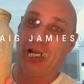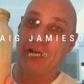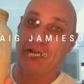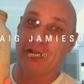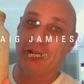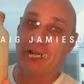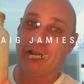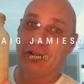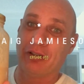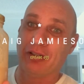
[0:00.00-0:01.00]
I drink
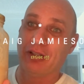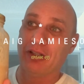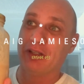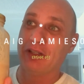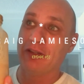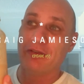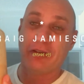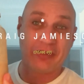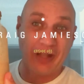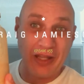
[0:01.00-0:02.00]

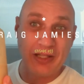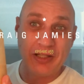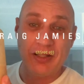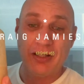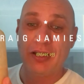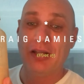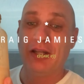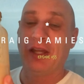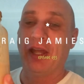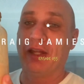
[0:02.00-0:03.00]
kefir daily
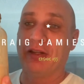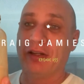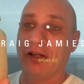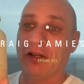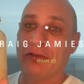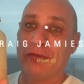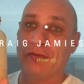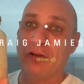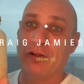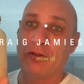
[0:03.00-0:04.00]
and it's
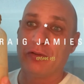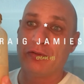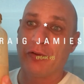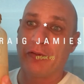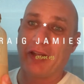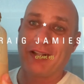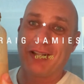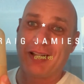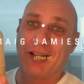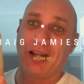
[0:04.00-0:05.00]
very good for that
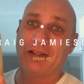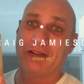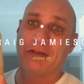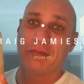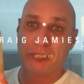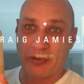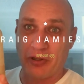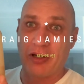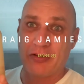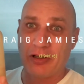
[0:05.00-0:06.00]

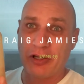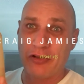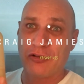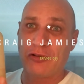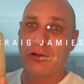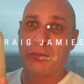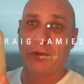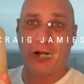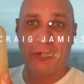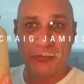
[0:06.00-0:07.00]
gut-brain relationship. It
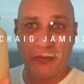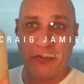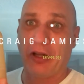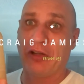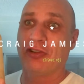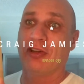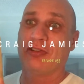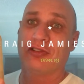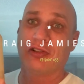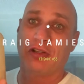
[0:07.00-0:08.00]
helps with
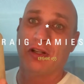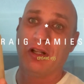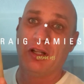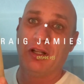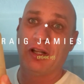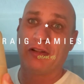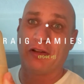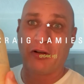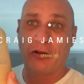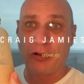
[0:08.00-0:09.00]
digestion. It
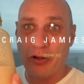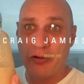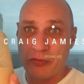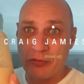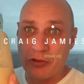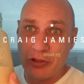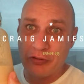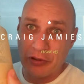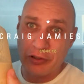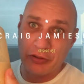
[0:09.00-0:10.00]
does a lot of really,
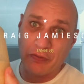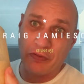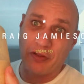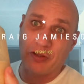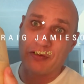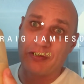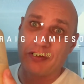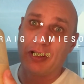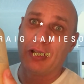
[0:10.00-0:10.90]
really good things.